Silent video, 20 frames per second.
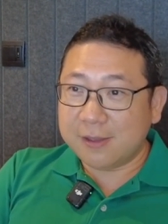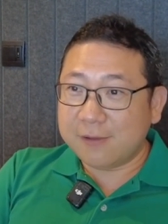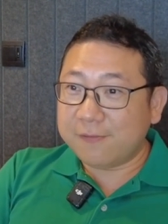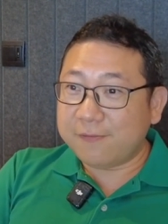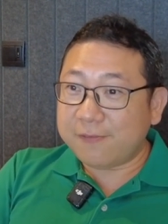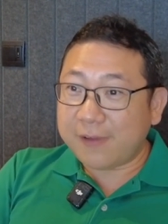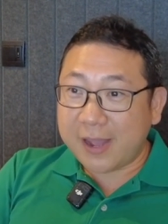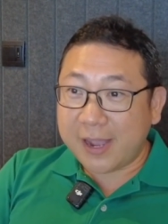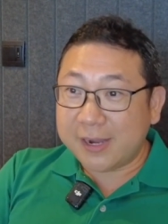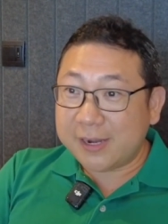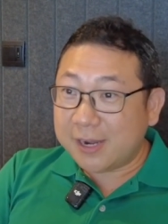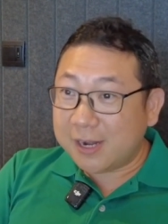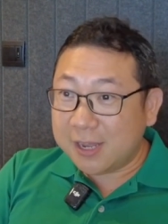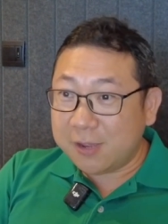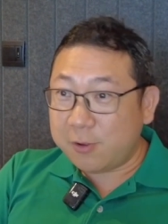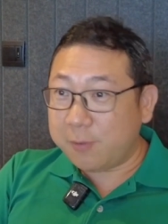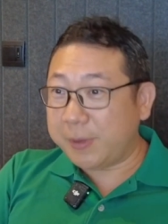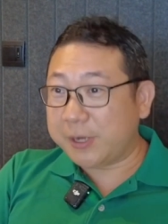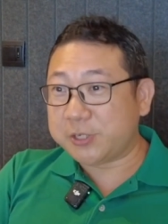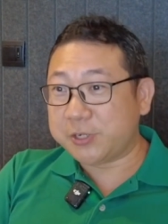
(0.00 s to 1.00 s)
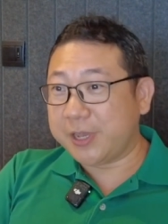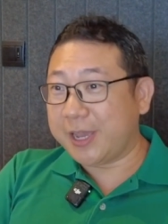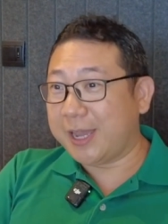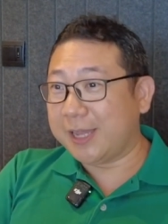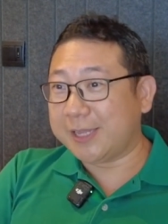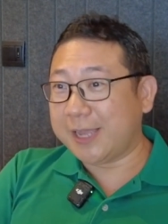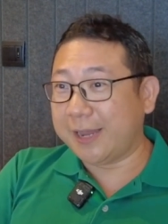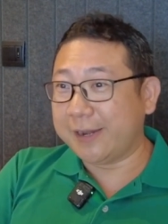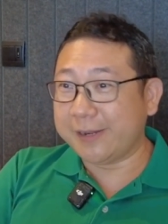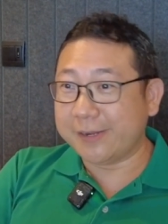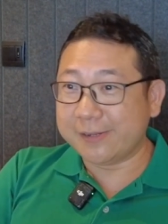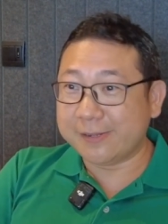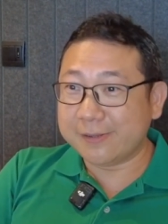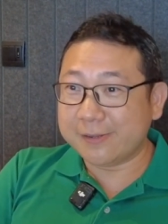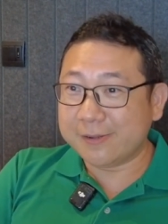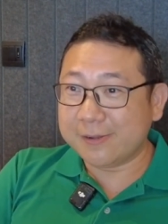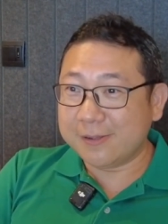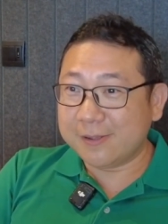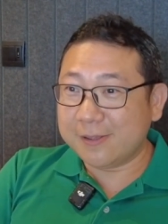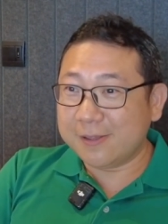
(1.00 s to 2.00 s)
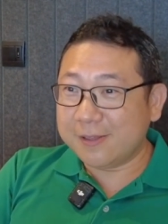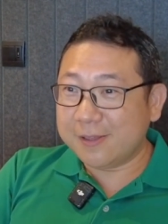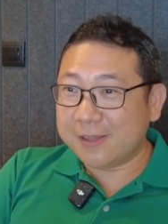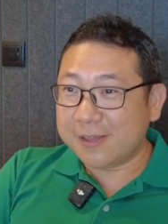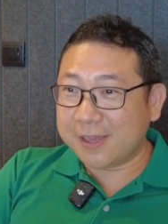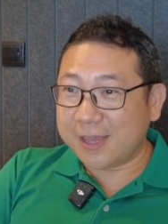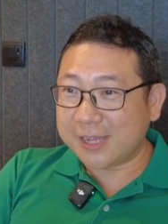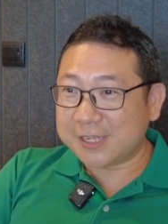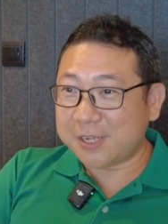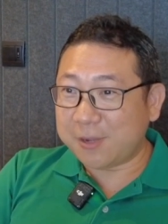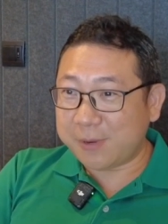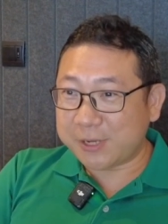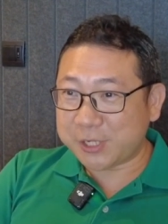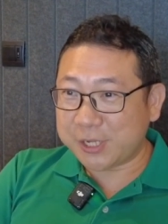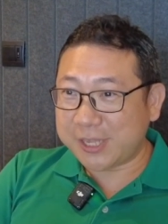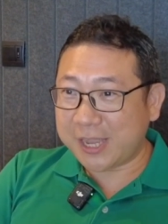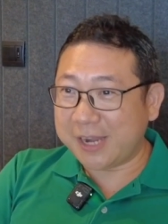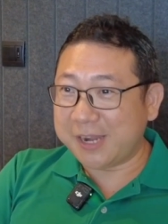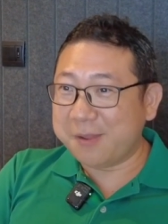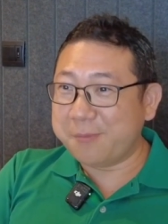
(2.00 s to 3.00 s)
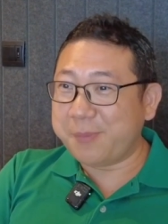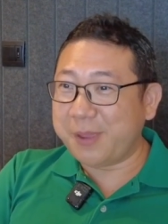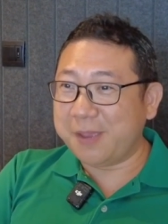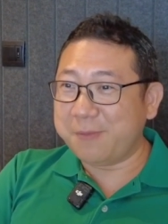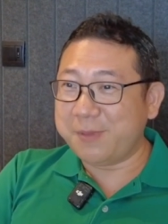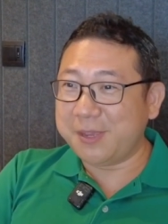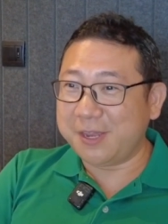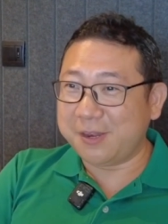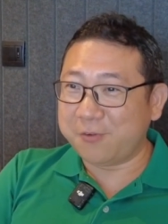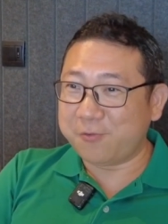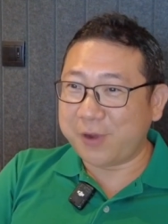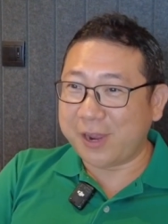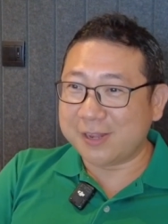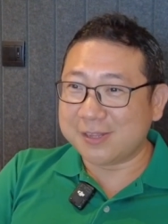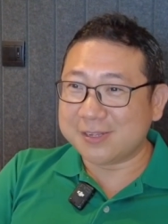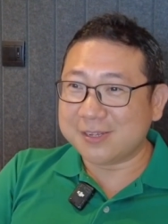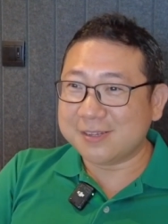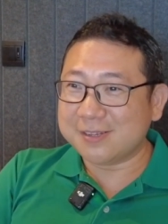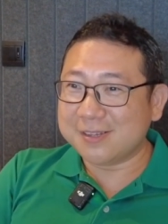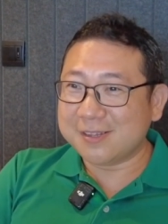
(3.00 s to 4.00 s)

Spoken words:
Finally, we managed to get a tenant. Guess how much the tenant paid me in rent?